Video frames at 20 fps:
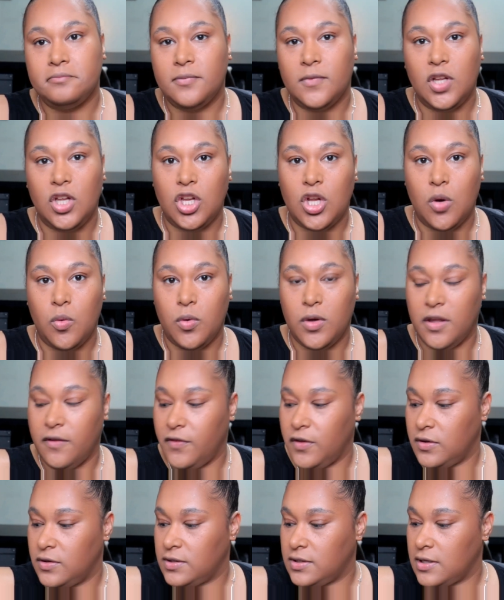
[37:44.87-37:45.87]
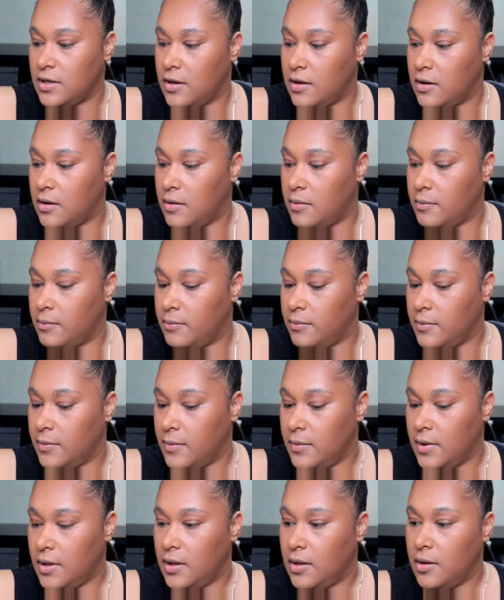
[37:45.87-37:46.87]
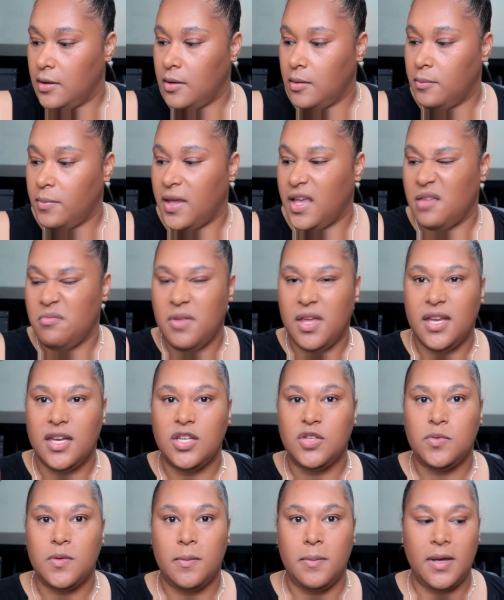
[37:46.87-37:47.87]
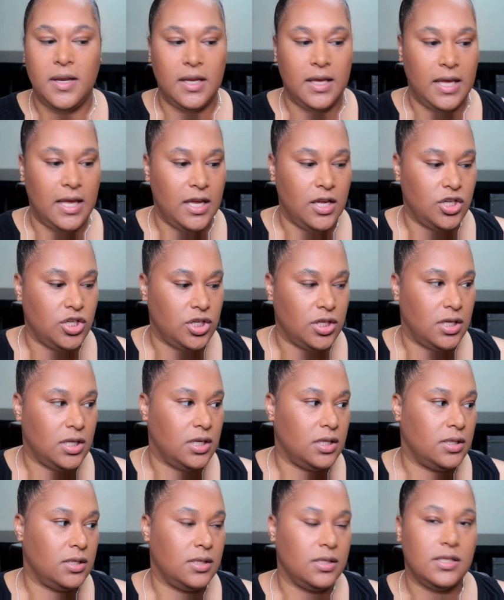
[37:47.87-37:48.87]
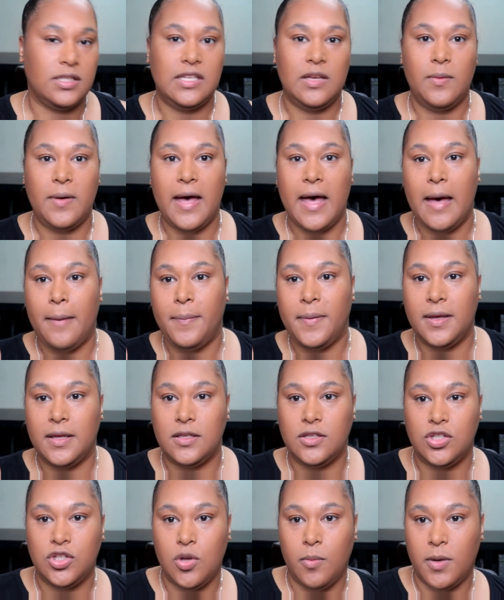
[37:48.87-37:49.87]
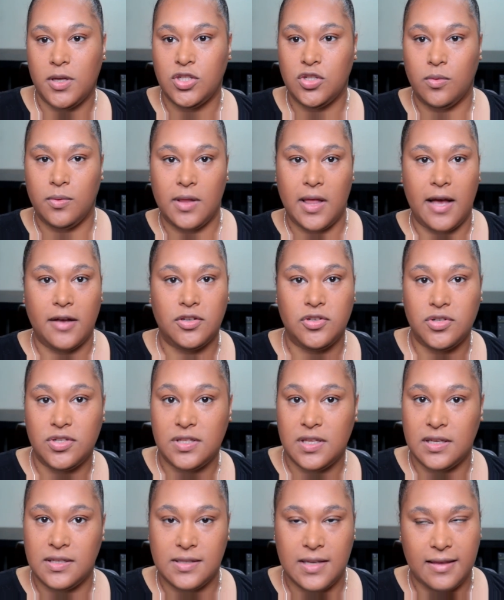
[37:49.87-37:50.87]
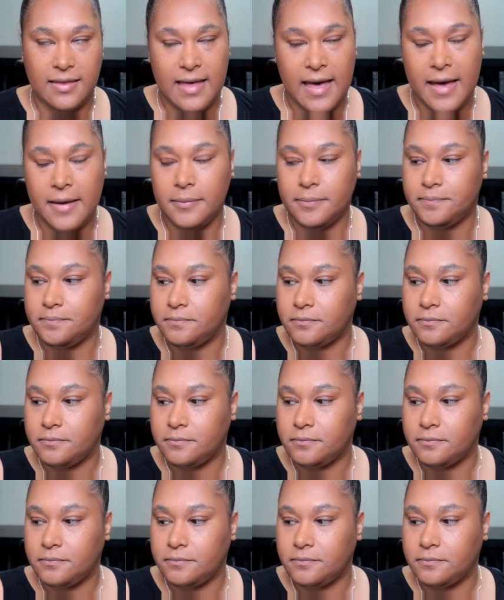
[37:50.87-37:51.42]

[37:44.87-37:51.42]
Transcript: you know, we'll give you some pain management medication, see what happens, you know, muscle relaxers, things like that,